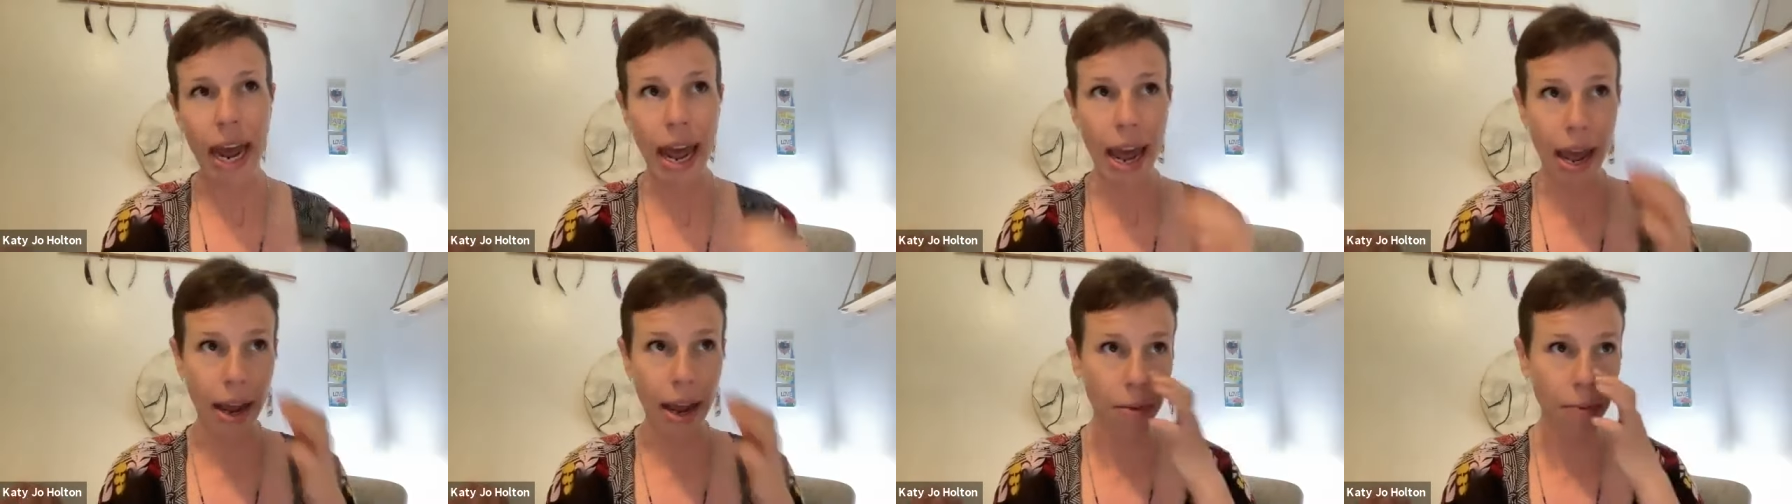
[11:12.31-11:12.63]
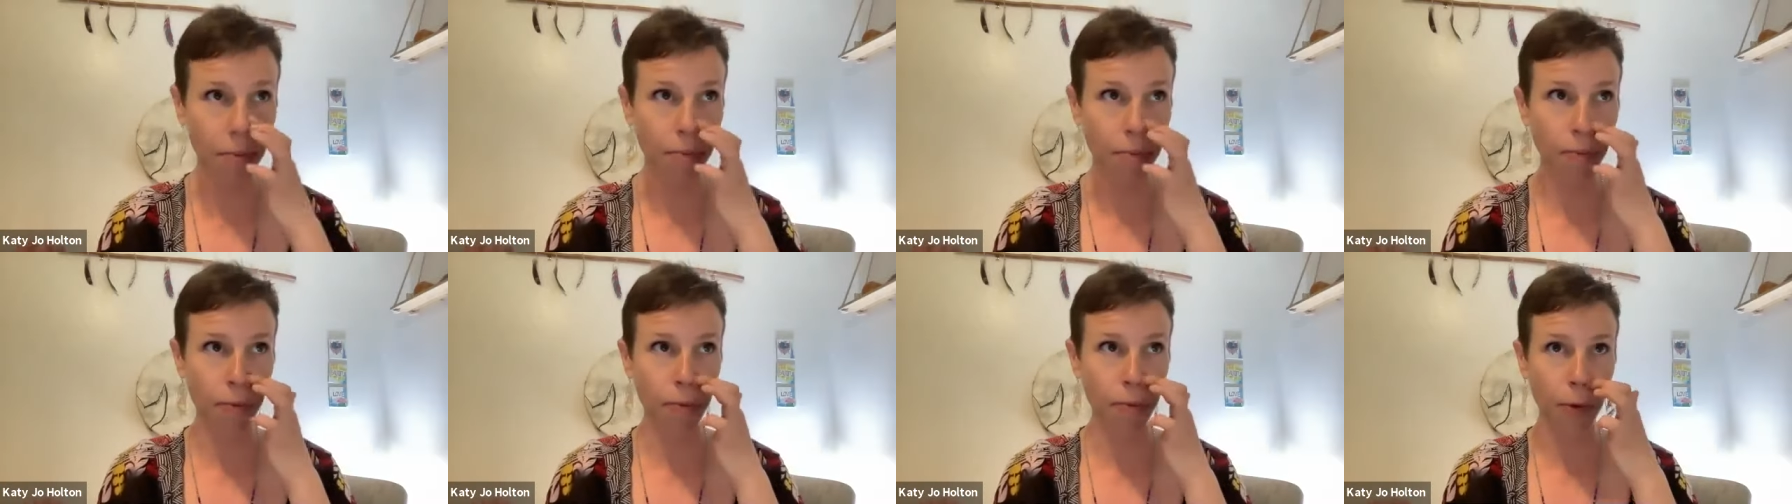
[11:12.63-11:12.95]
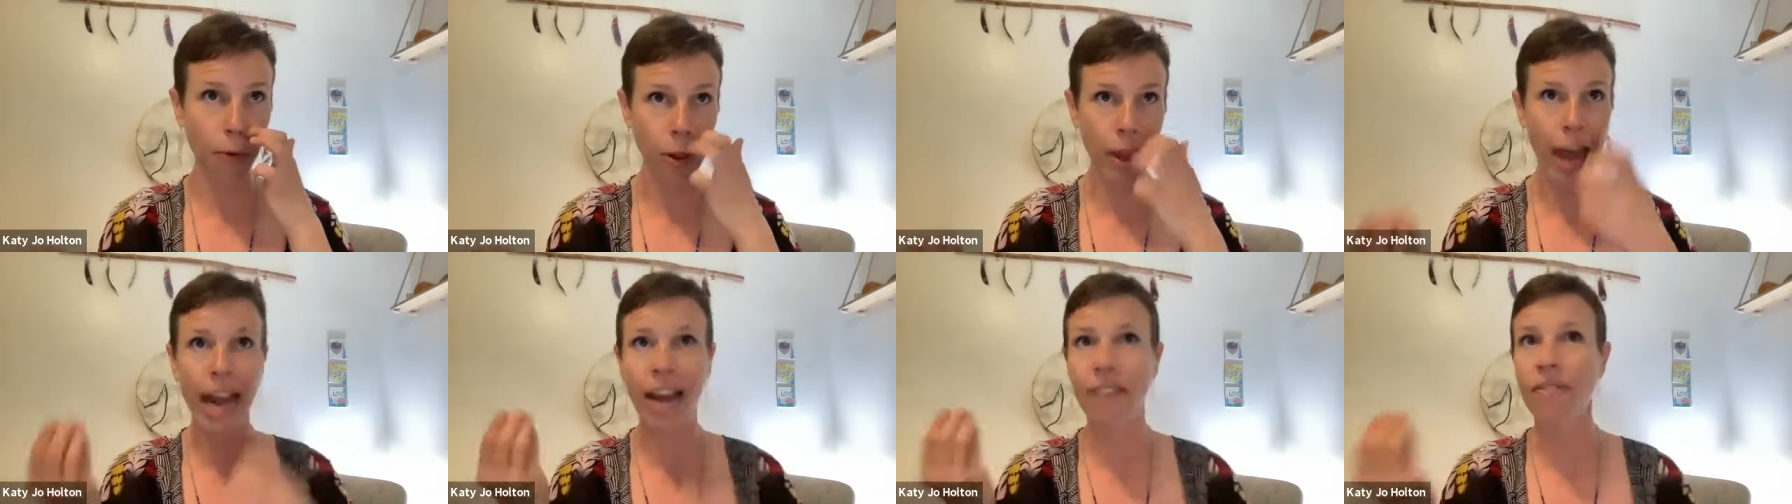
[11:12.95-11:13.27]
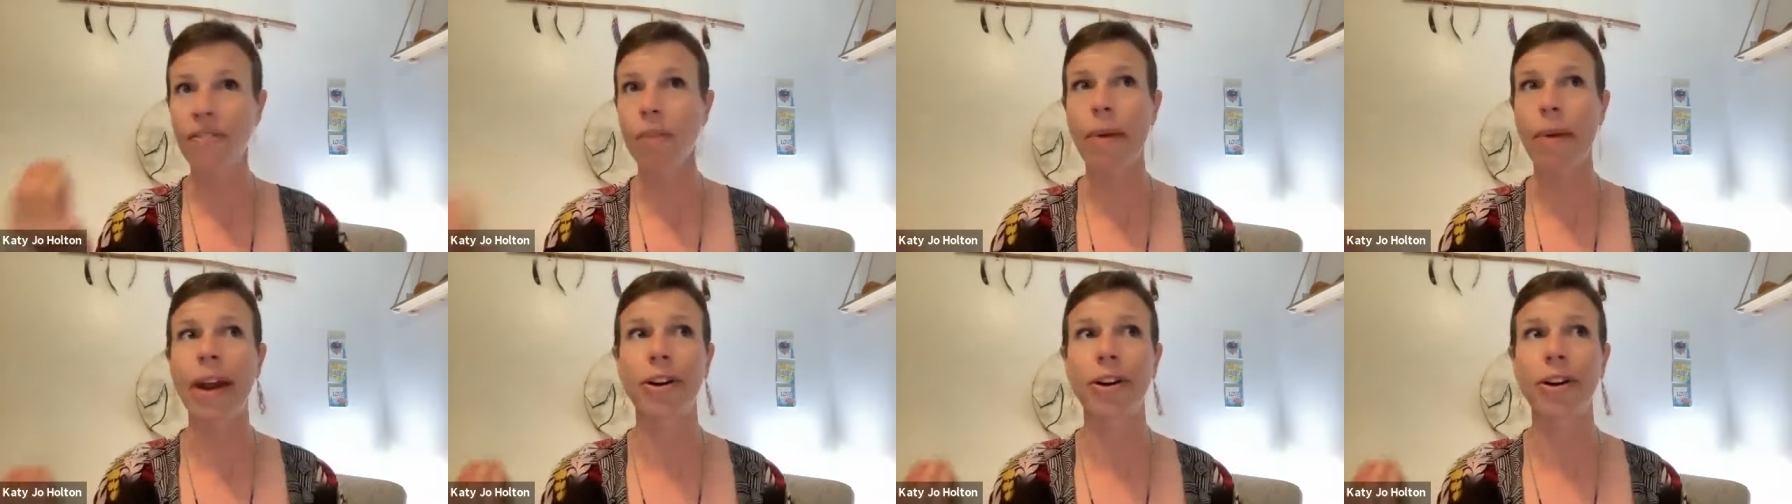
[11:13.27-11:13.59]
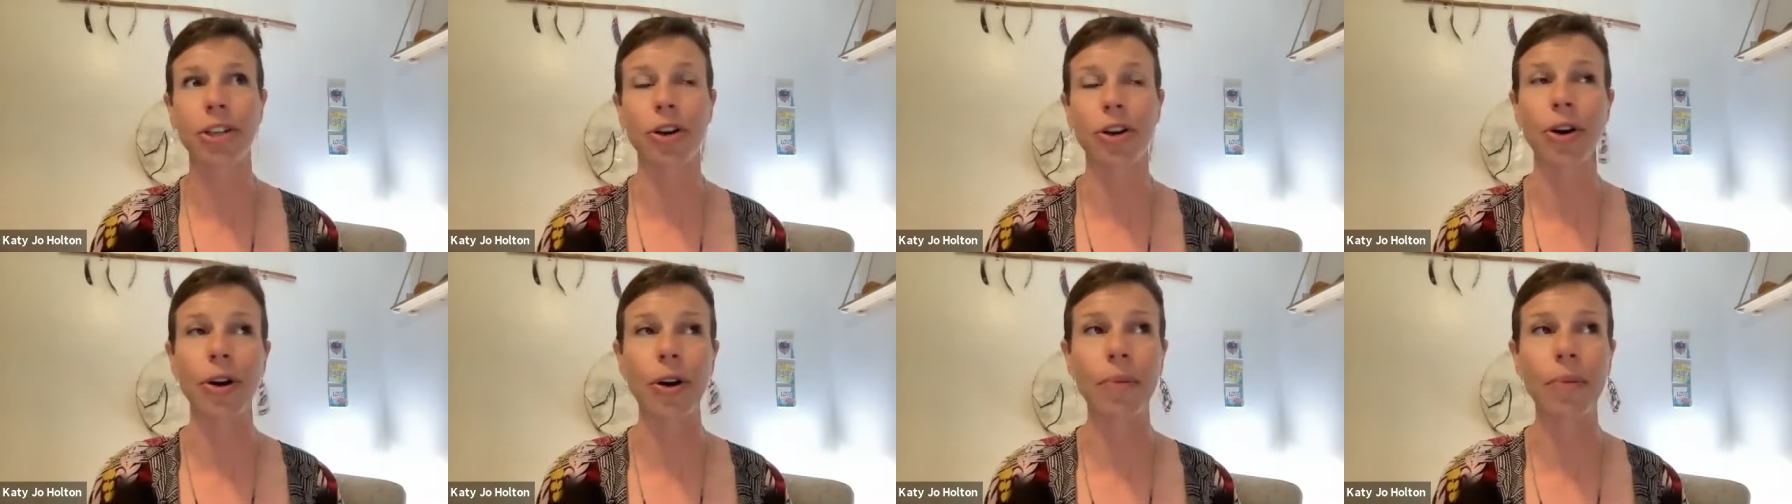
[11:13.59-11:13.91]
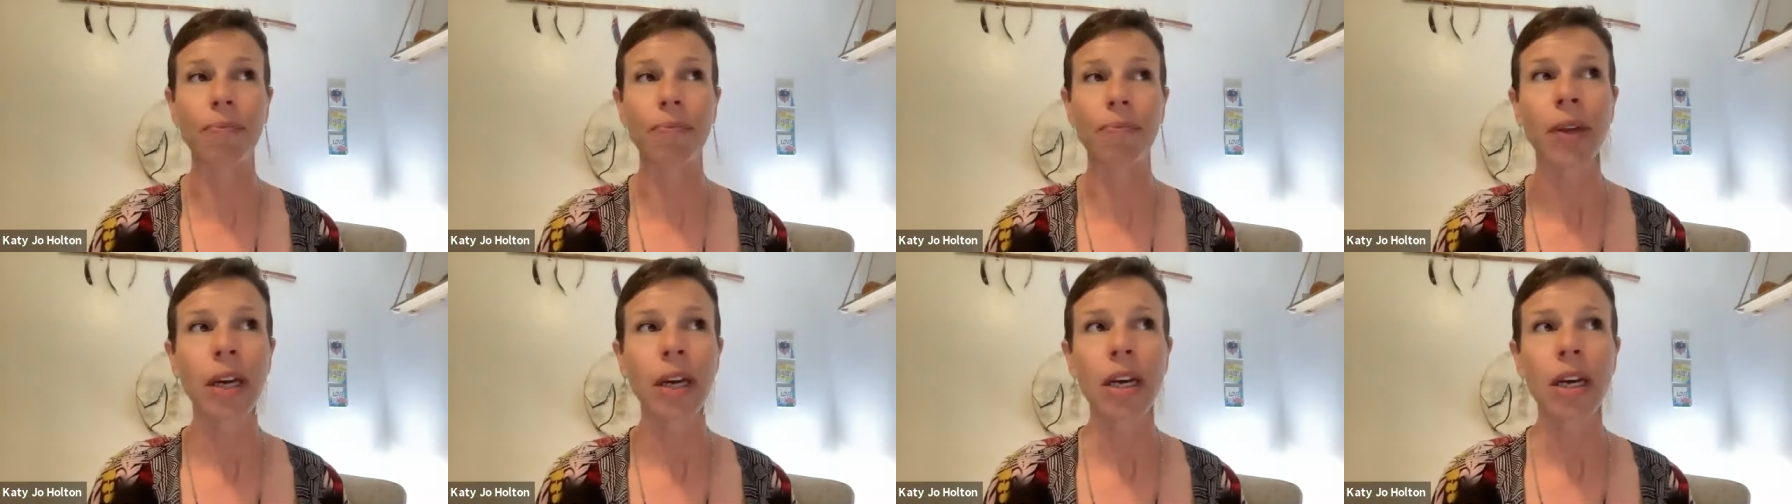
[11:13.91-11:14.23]
and, for lack of a better
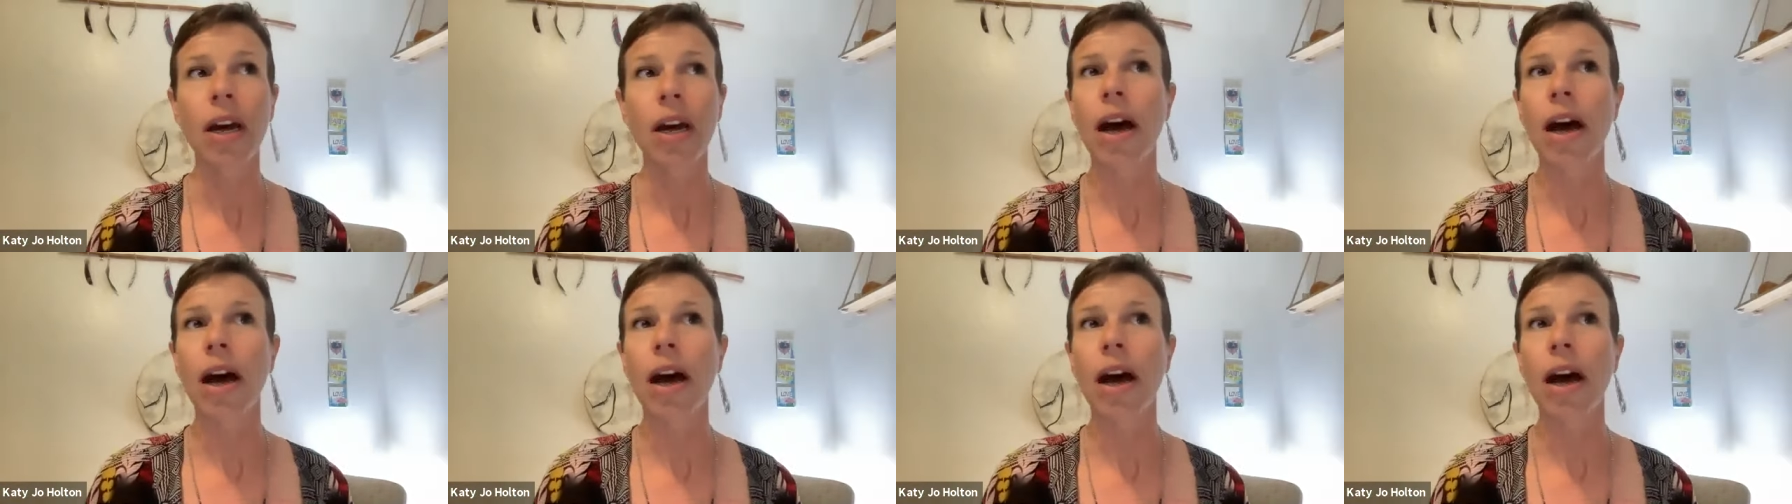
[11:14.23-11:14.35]
term,